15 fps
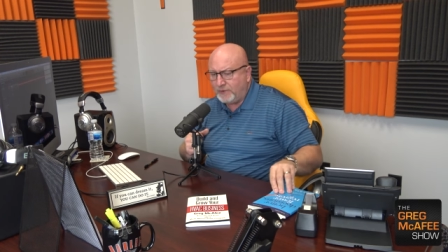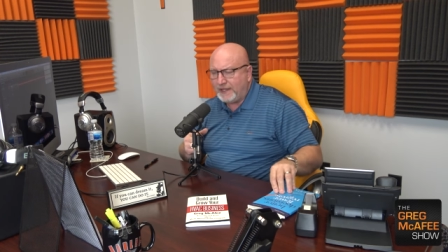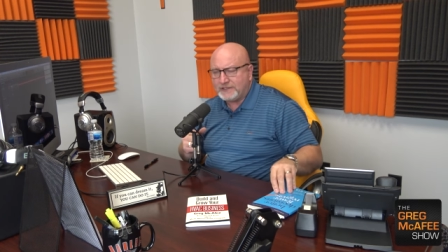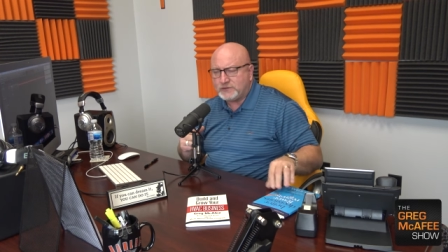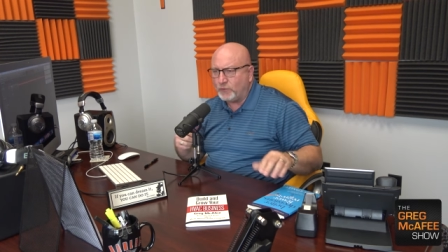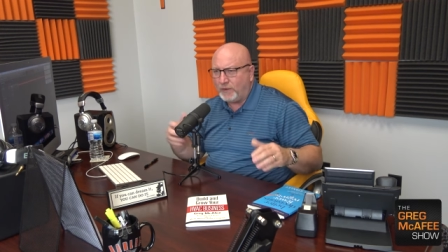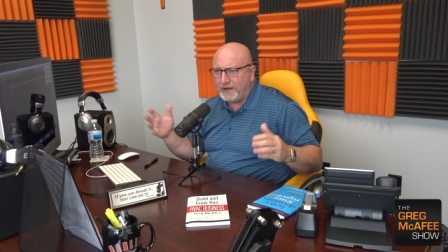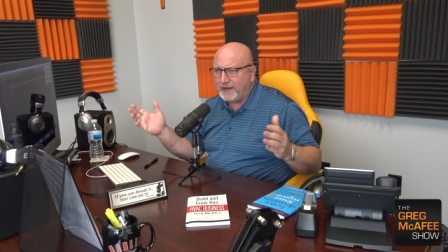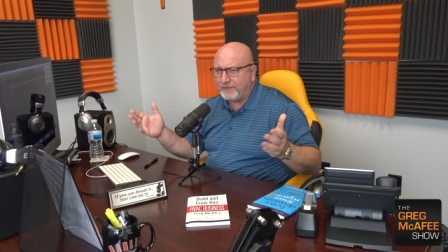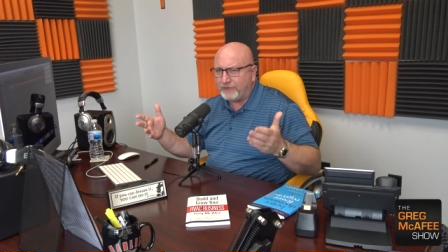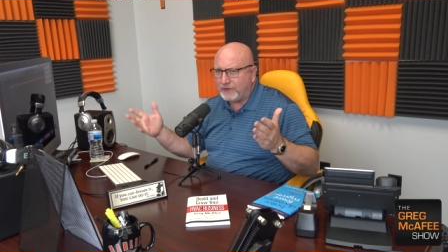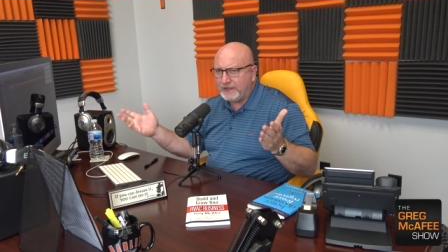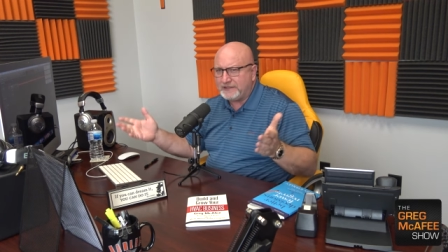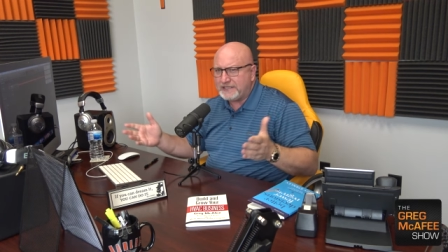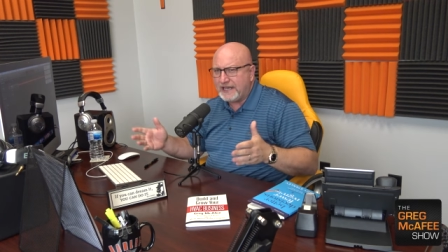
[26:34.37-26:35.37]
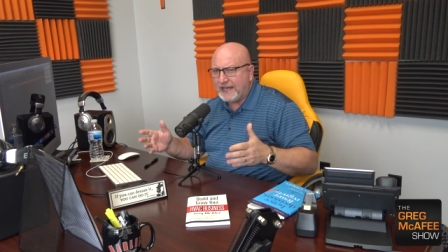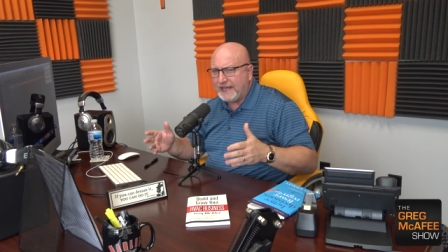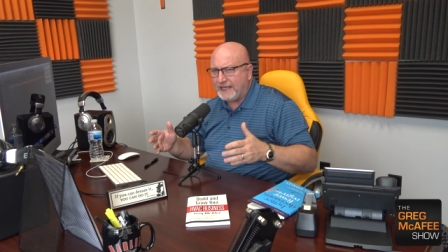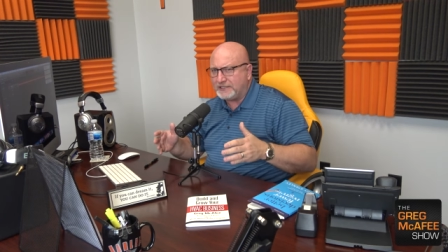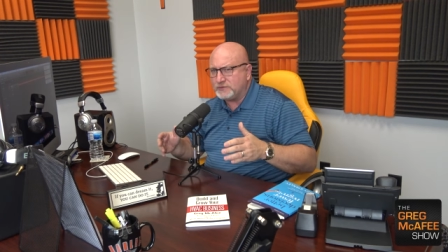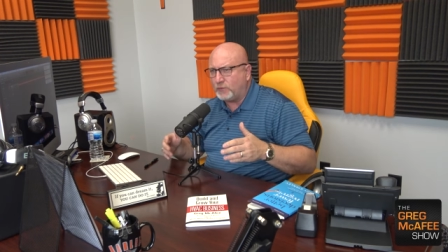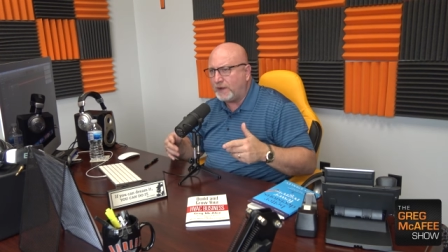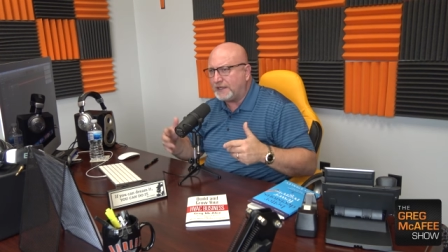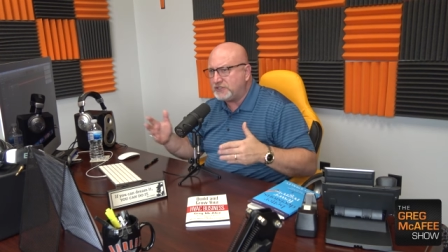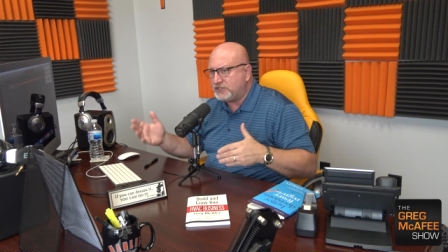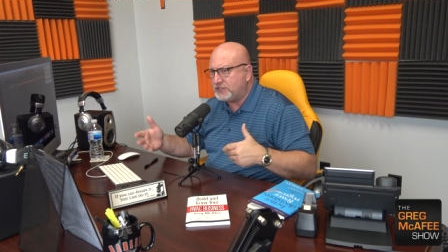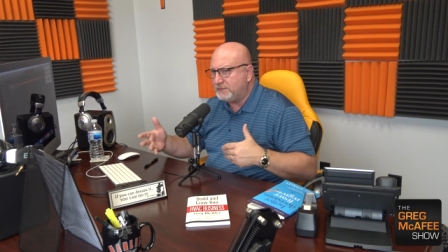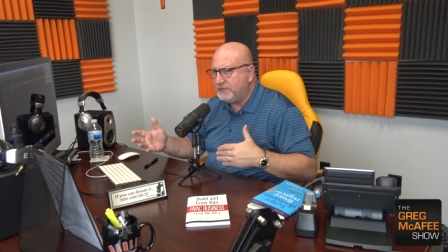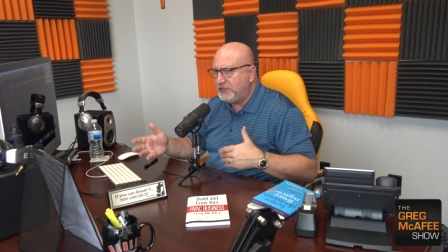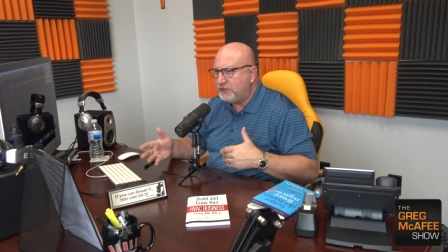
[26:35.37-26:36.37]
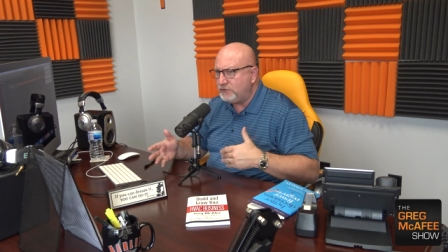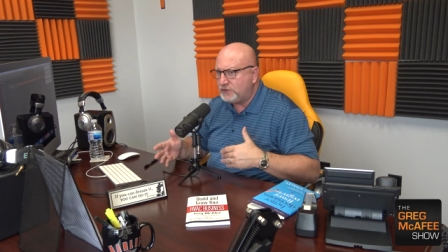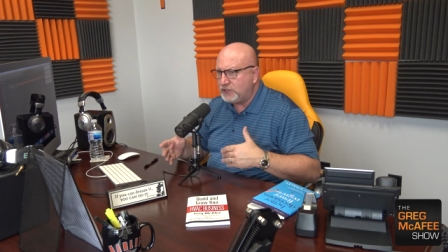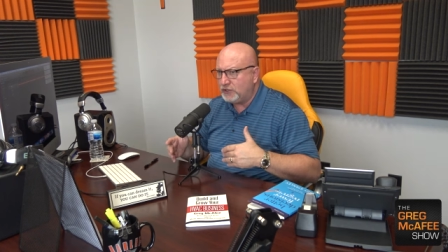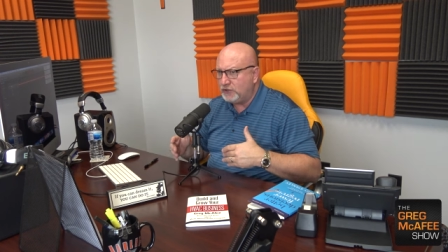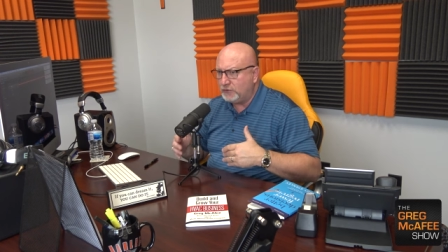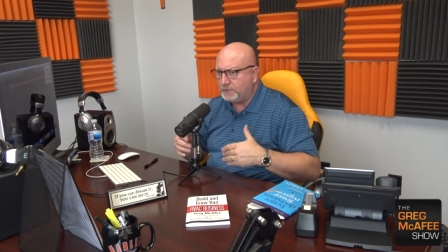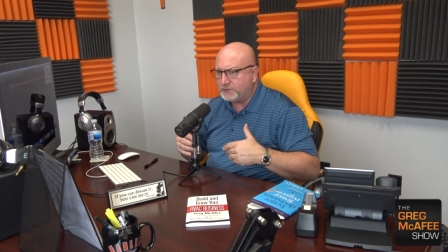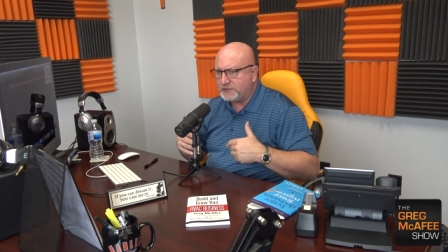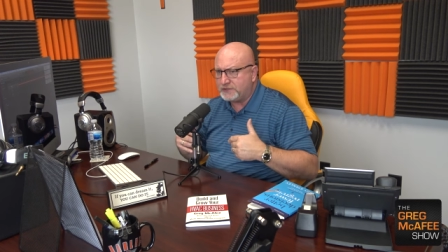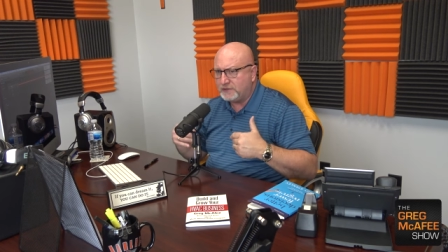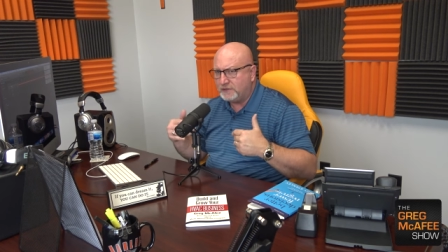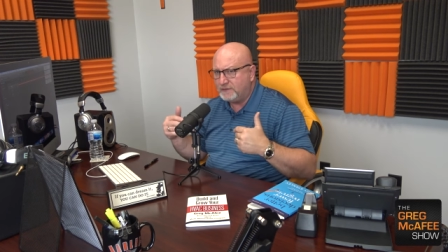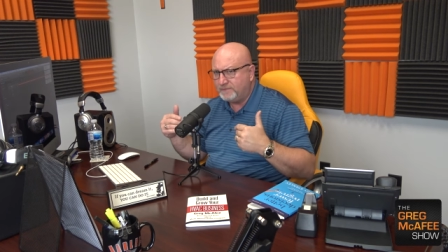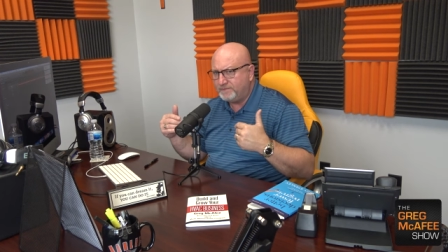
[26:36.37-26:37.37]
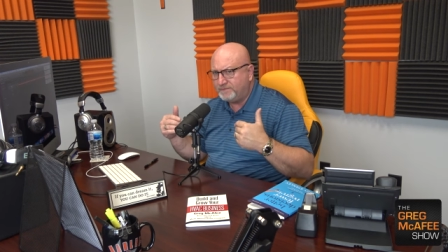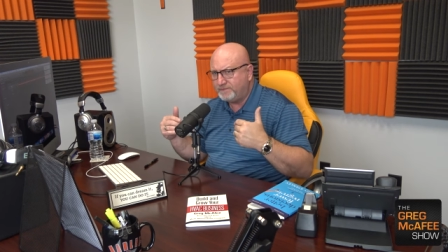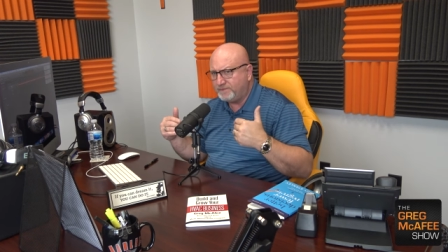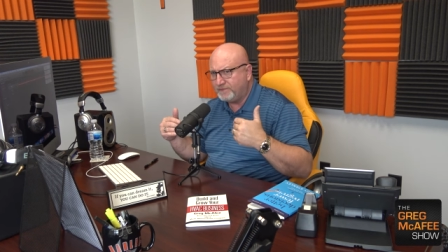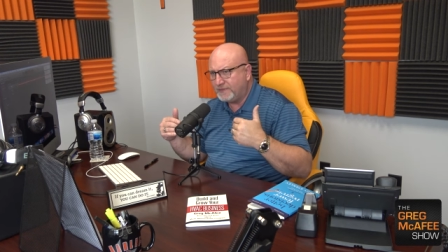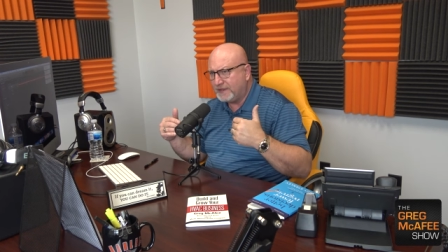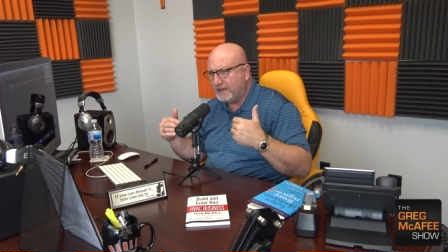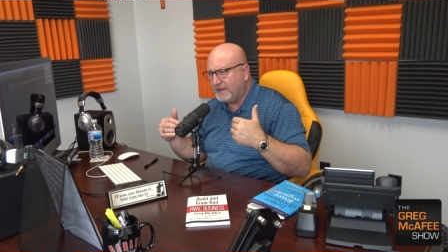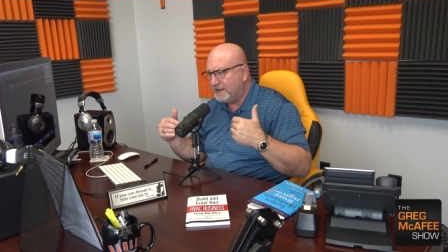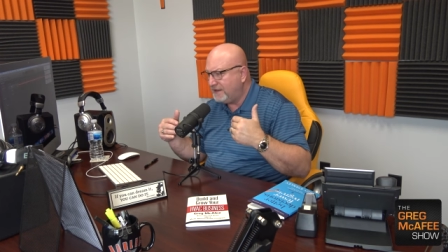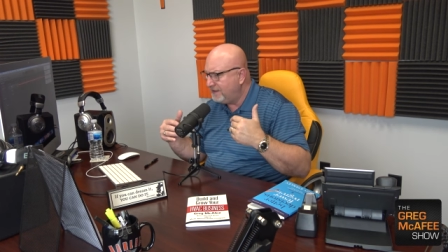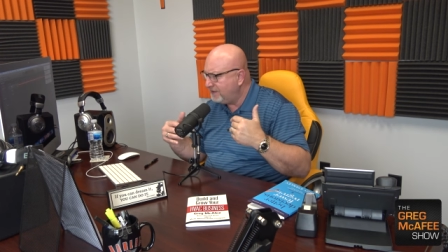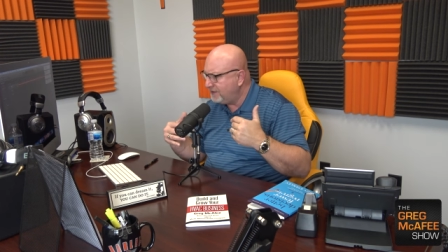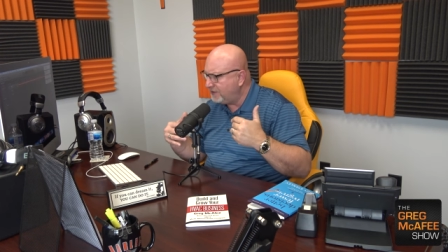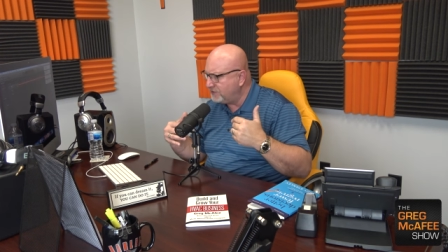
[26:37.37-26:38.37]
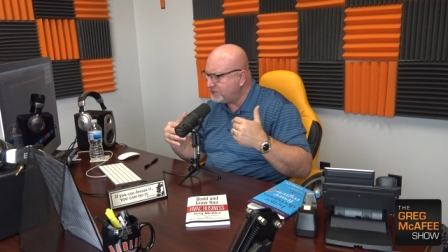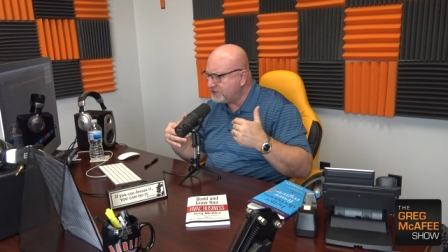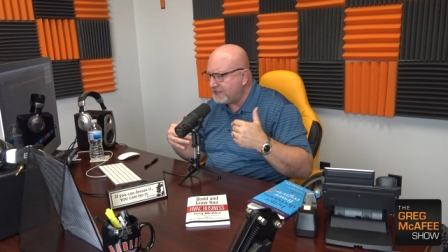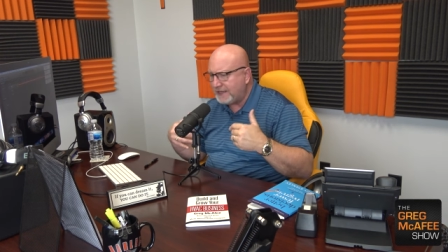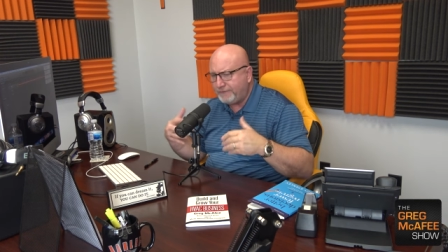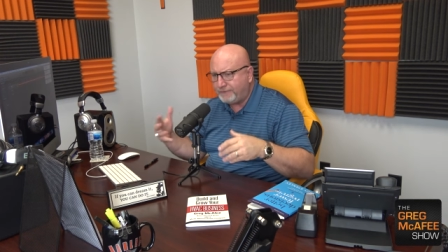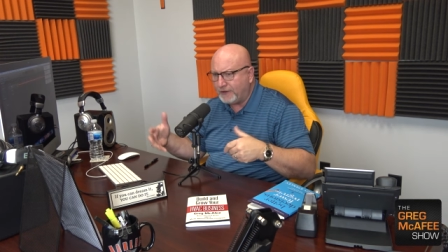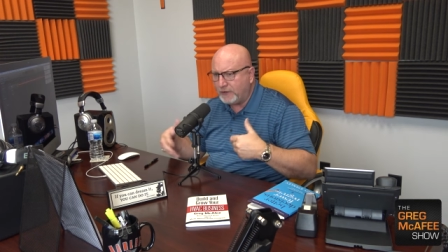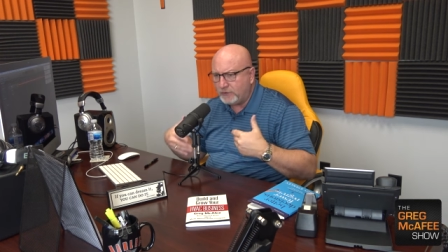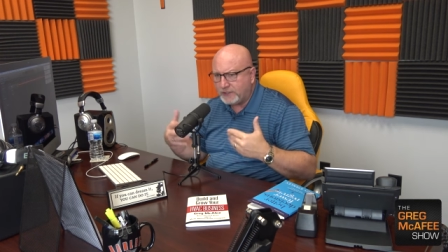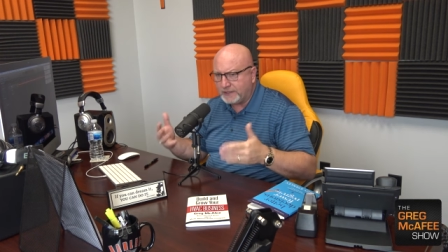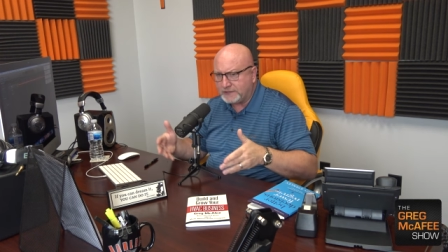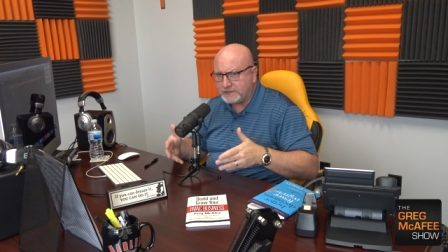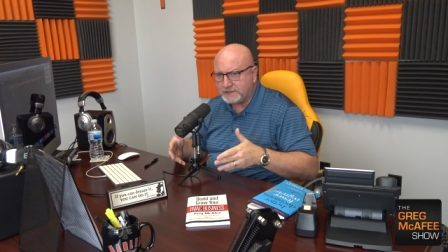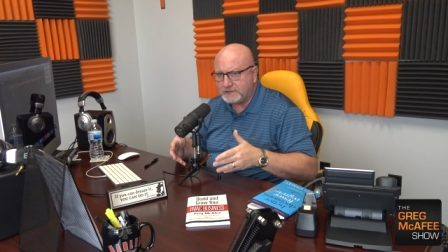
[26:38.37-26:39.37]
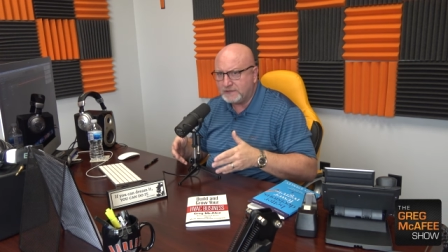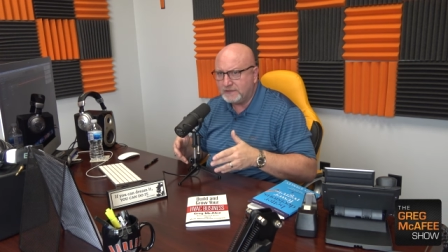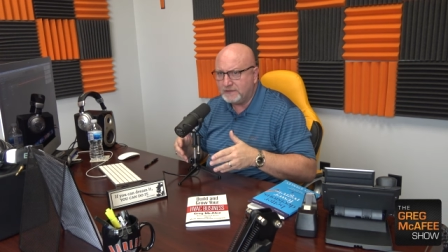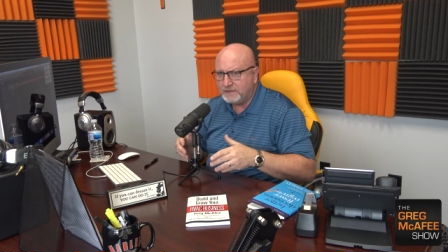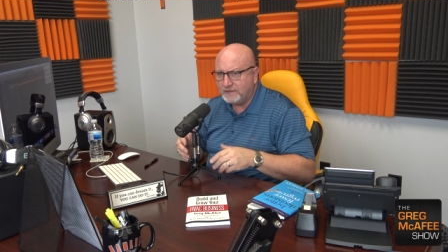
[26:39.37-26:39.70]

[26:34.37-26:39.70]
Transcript: It's whatever it takes. Watch some YouTubes. You know, stay focused.